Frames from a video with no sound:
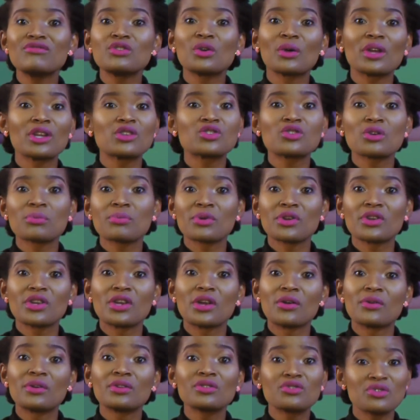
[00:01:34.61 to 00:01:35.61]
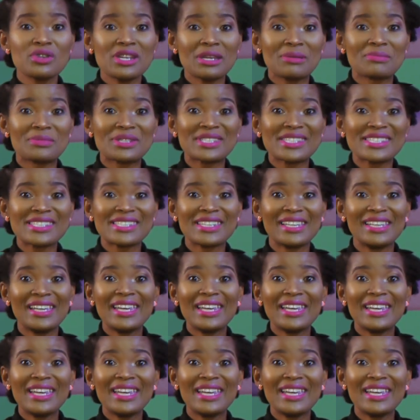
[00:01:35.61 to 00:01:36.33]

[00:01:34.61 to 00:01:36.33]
your entrepreneurial dreams.